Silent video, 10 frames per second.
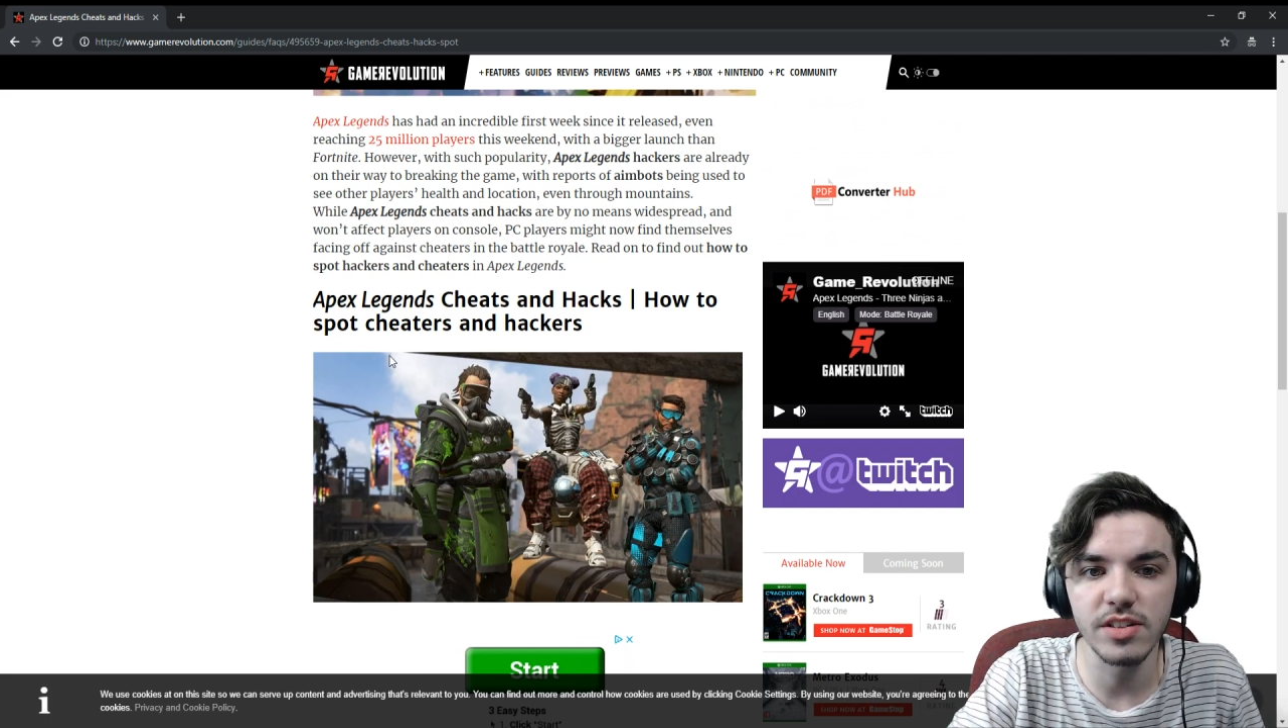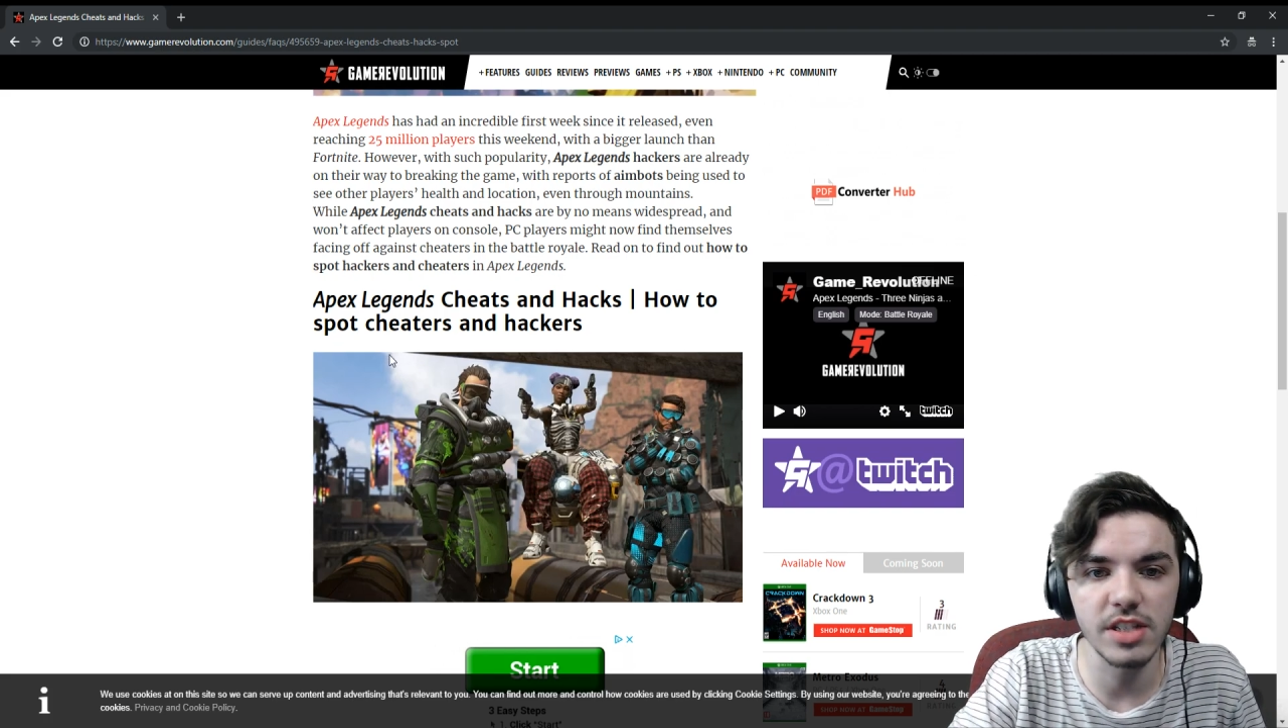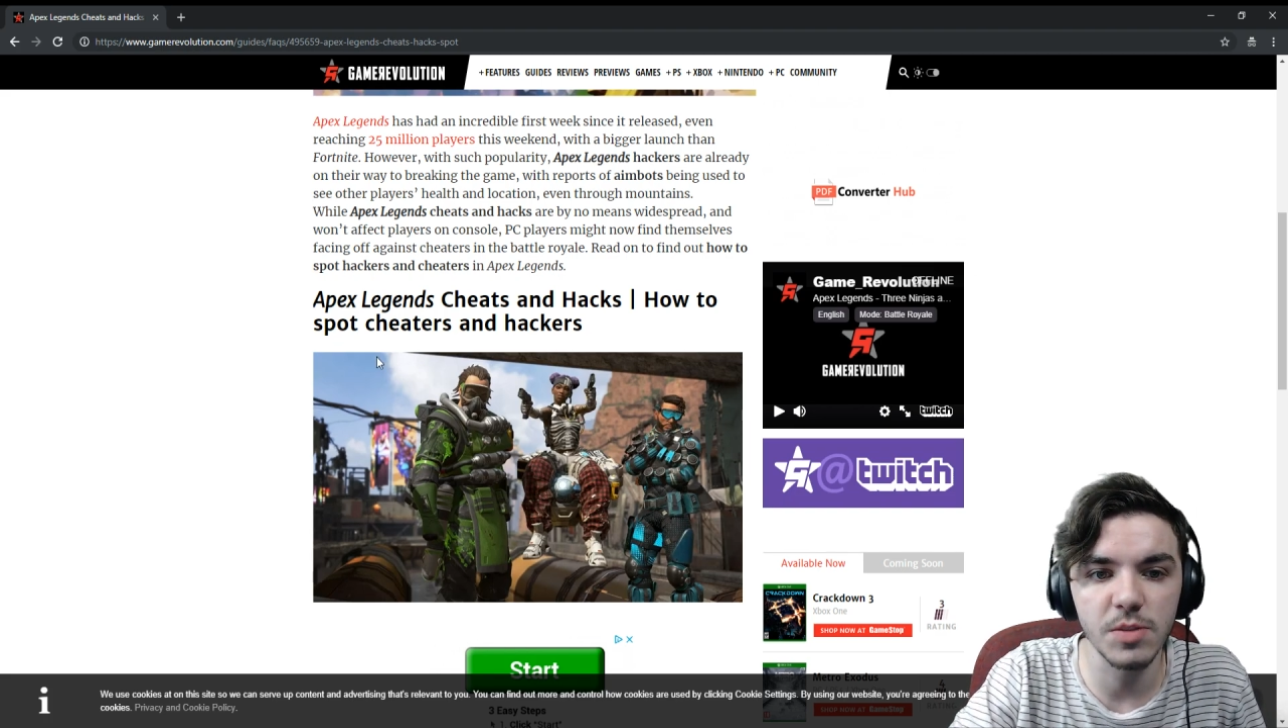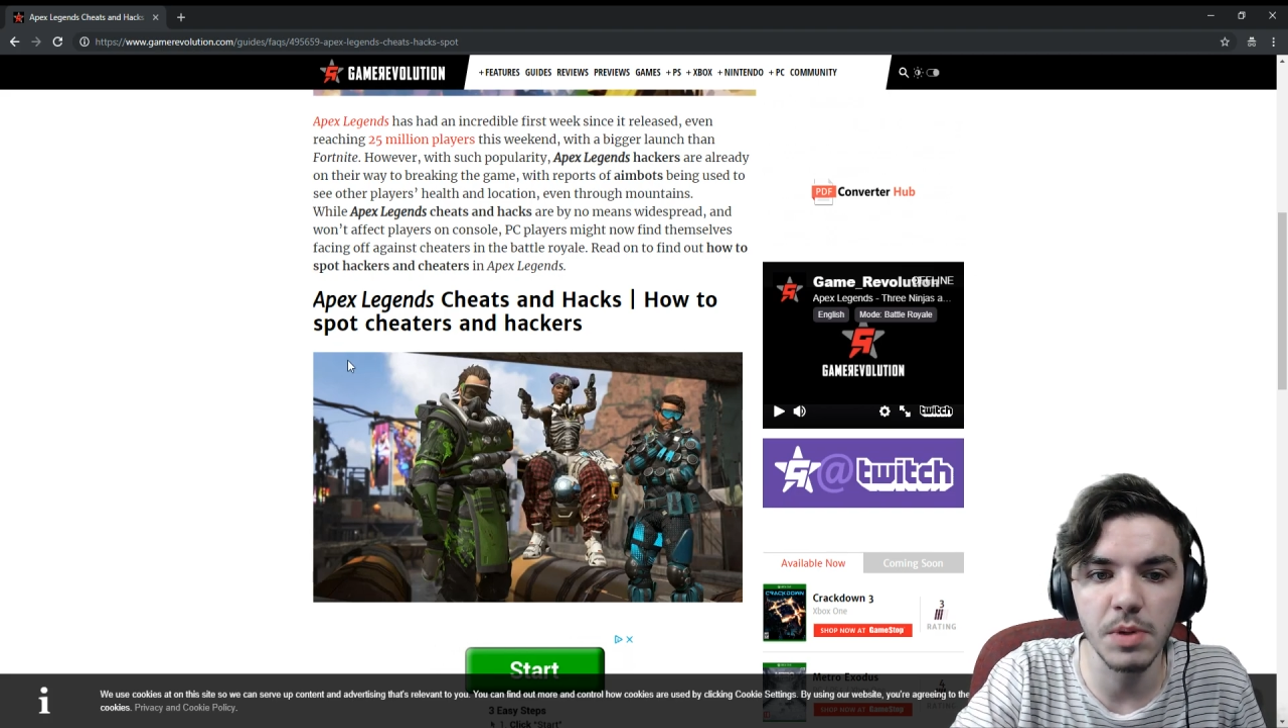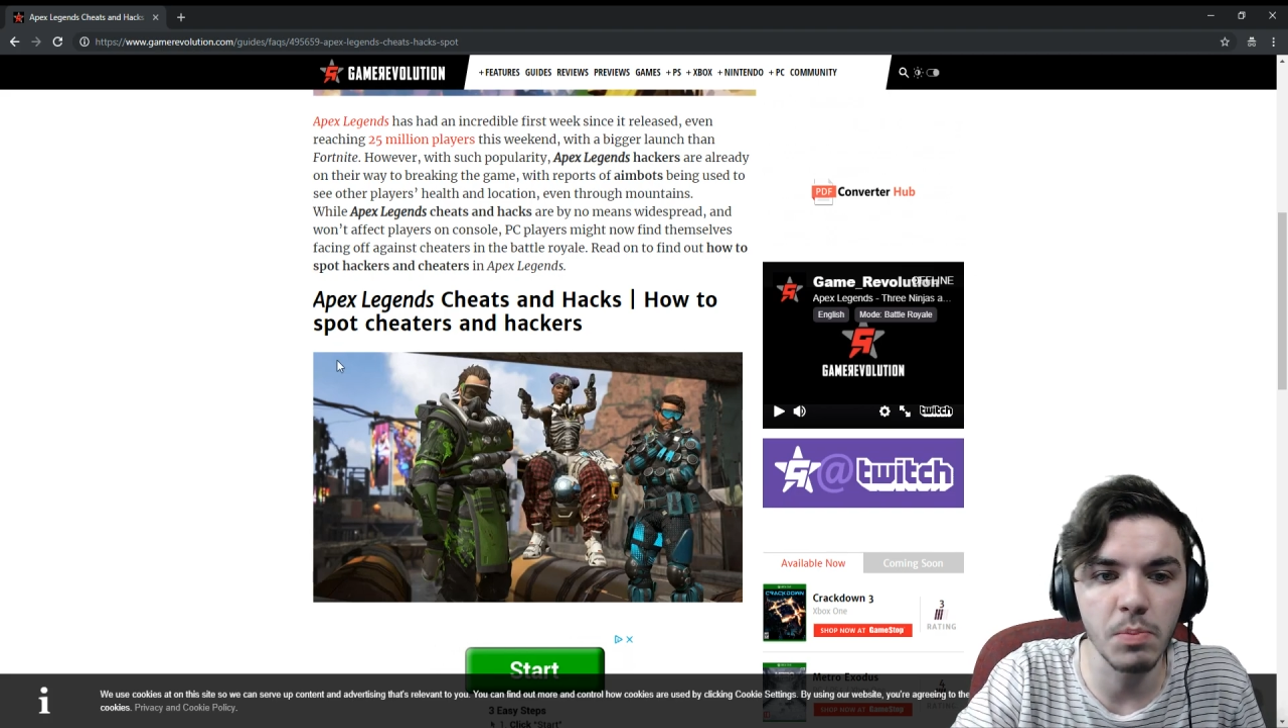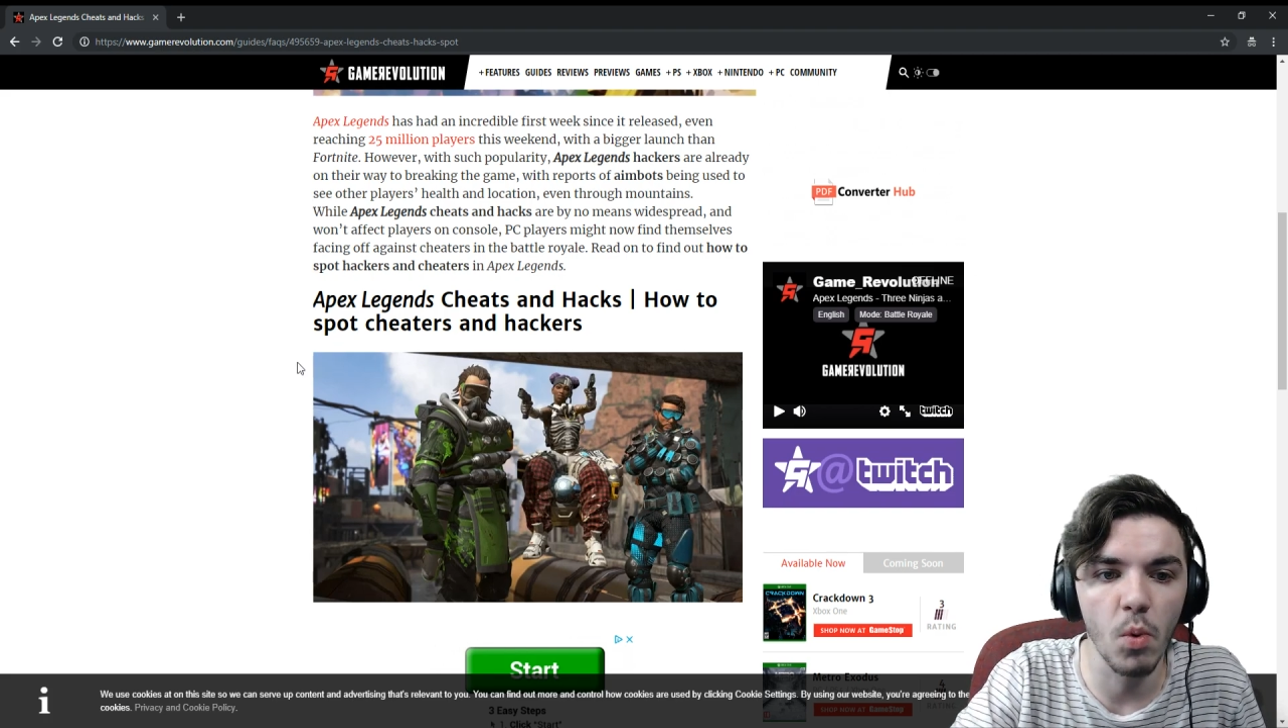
these people